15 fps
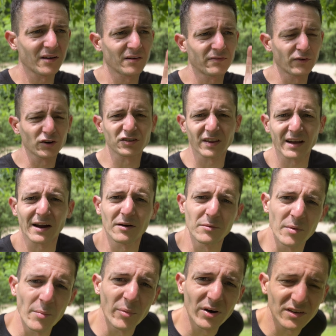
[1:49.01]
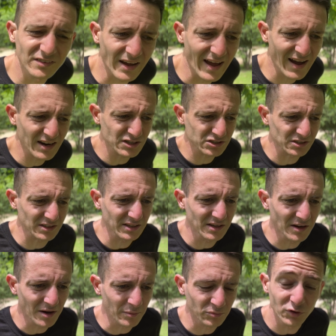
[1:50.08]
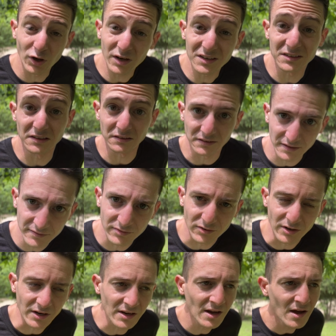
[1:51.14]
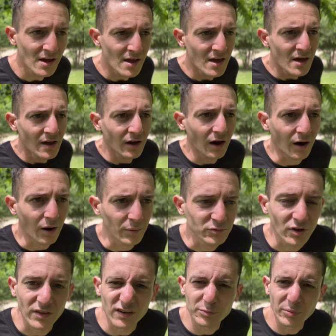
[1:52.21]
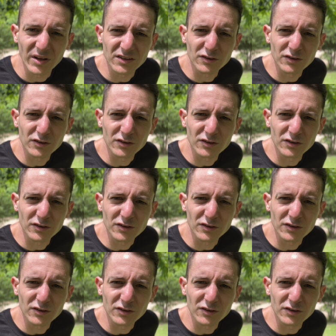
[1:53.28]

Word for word: First thing I remember is I actually um, took a delivery um, to this place